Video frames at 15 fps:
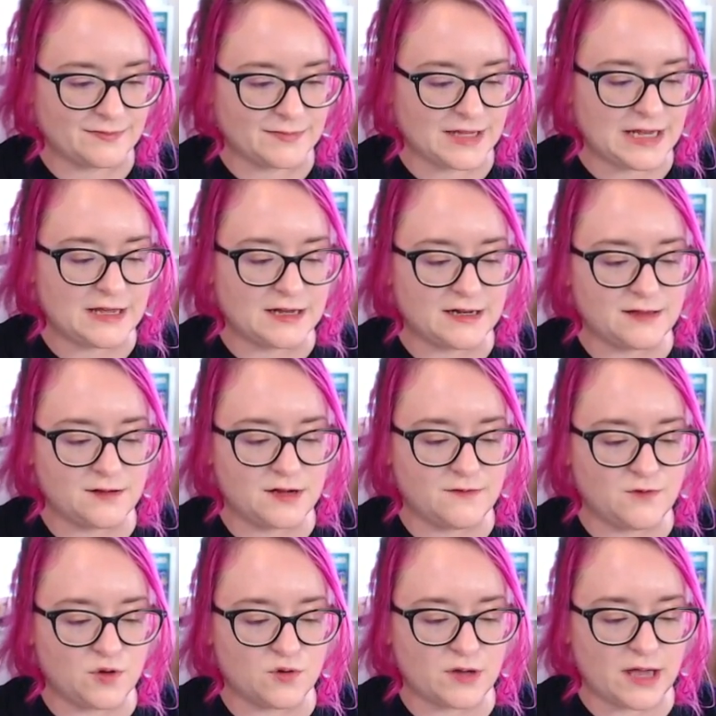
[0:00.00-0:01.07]
He can either give
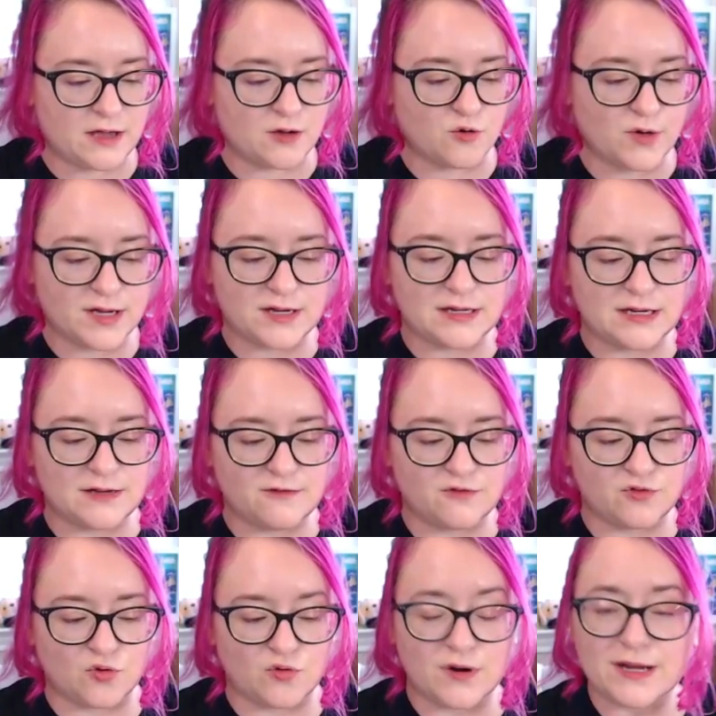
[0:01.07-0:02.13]
you a quick
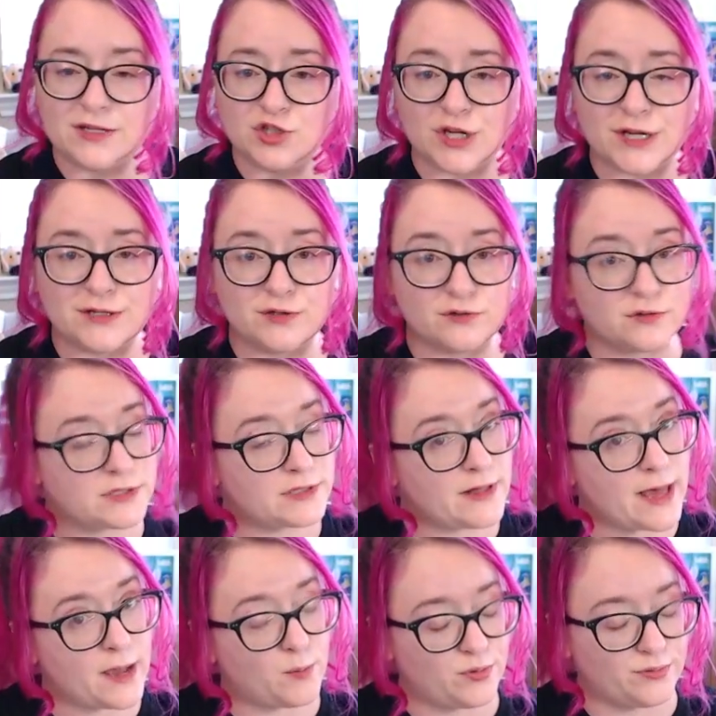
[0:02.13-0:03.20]
gift or a gentle
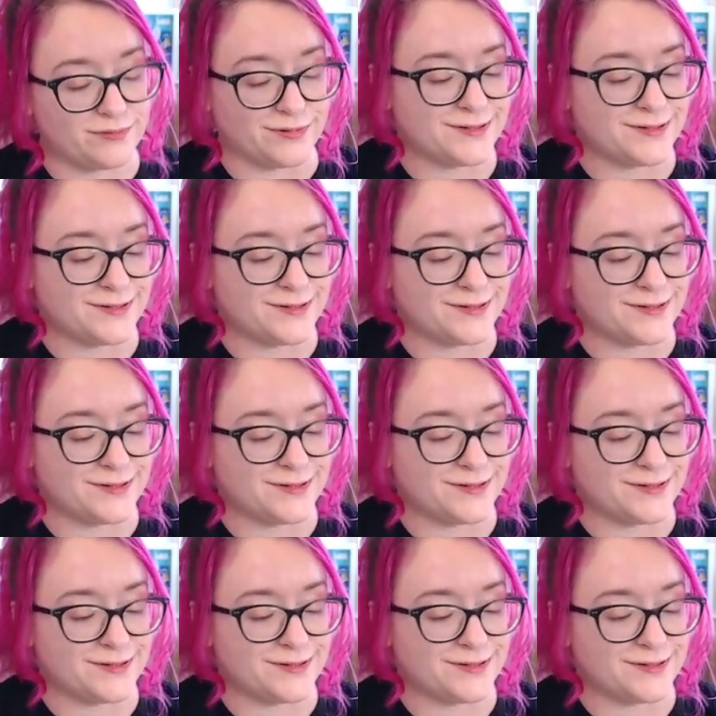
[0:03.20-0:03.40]
slap.